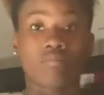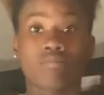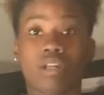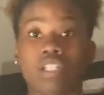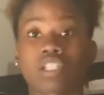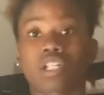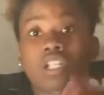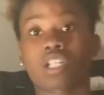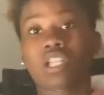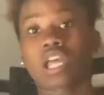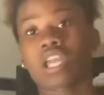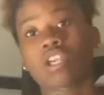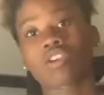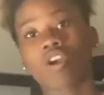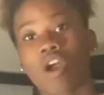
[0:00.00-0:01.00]
Make sure to
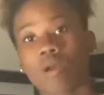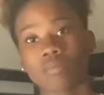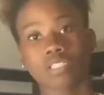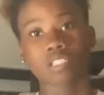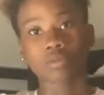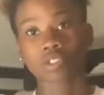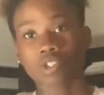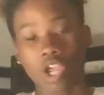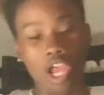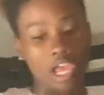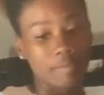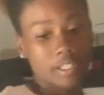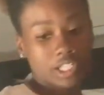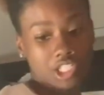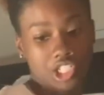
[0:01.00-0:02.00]
like, comment,
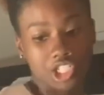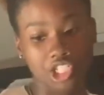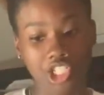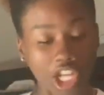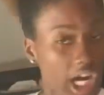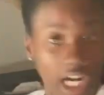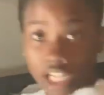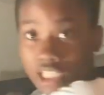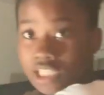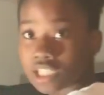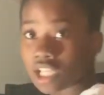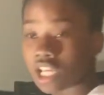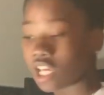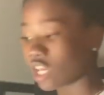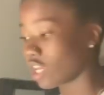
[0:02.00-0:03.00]
subscribe, and share this
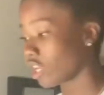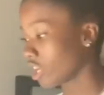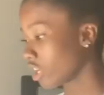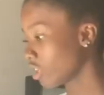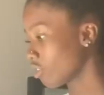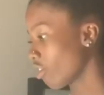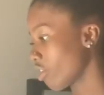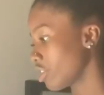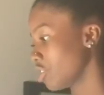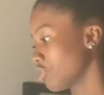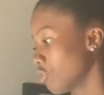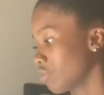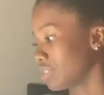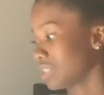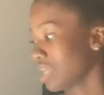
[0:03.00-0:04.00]
thing. You already
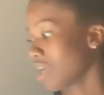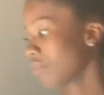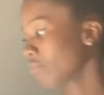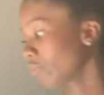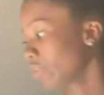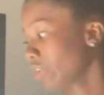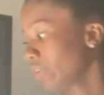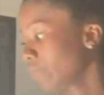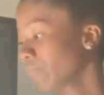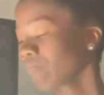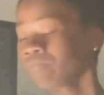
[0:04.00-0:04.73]
know what's happening with it.